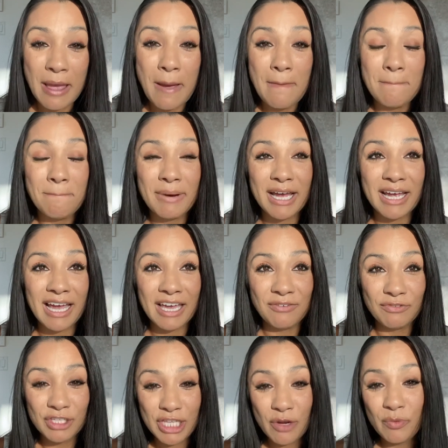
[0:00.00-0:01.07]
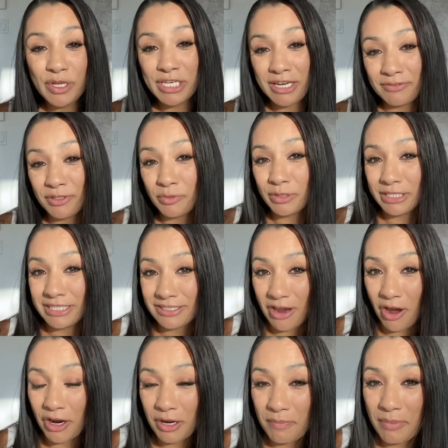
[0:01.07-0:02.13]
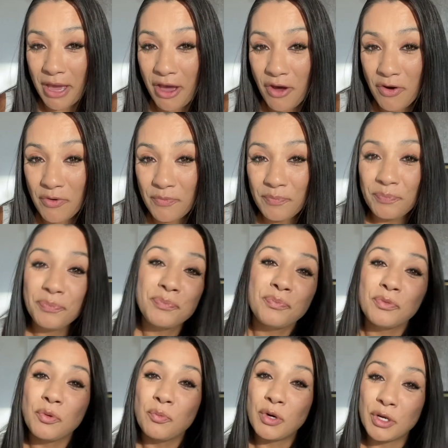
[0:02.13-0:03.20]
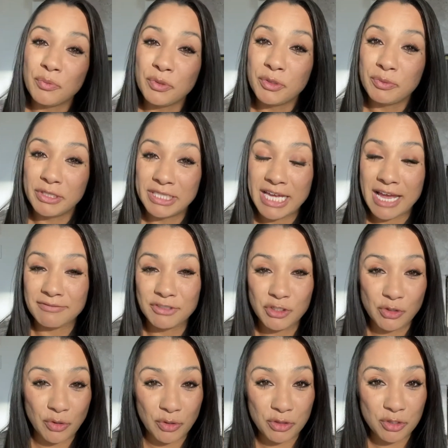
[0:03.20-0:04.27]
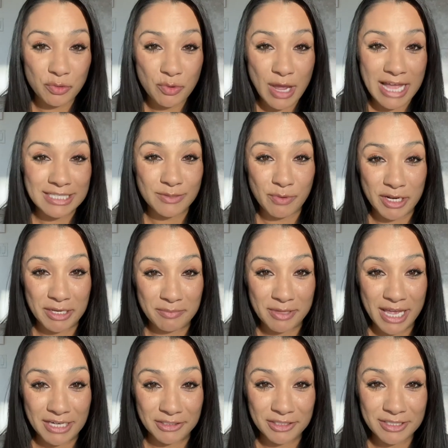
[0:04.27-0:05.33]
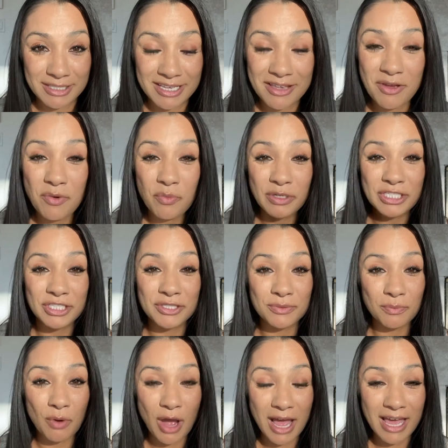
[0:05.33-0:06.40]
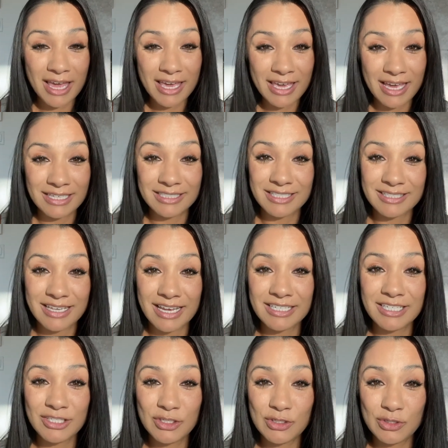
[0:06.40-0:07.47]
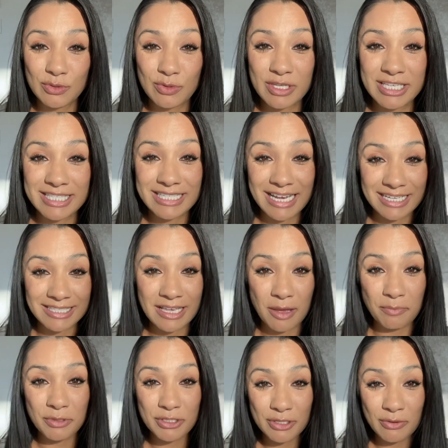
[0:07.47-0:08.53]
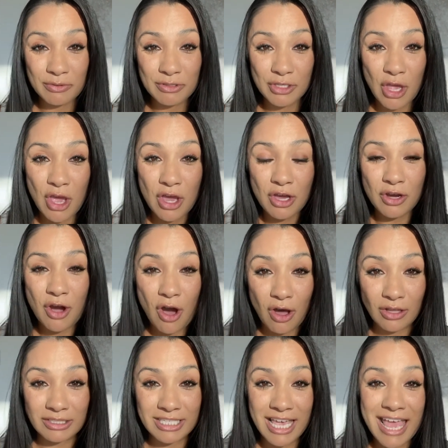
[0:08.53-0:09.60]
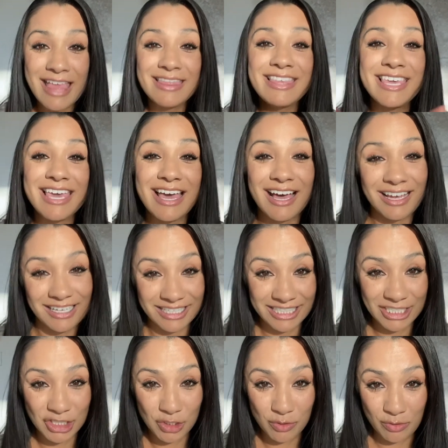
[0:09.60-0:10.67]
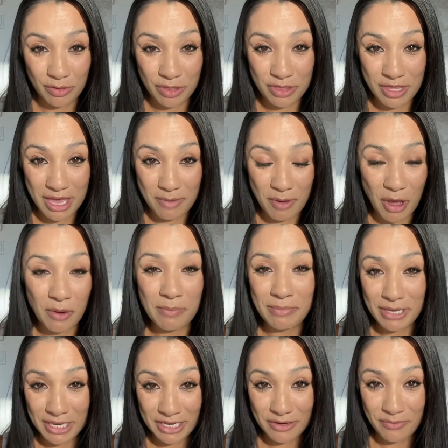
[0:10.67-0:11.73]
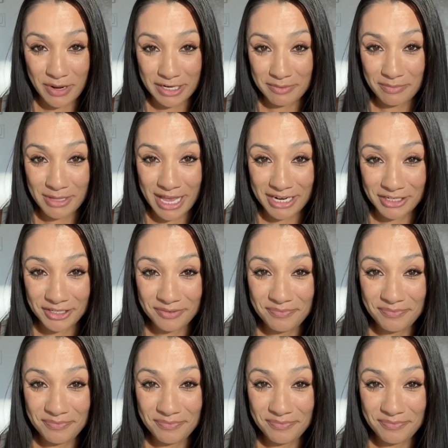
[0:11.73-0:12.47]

But I feel like we never really talk about what we really have to go through as wedding planners, which is why I decided to do these next episodes called The Ugly Truth About Being a Wedding Planner.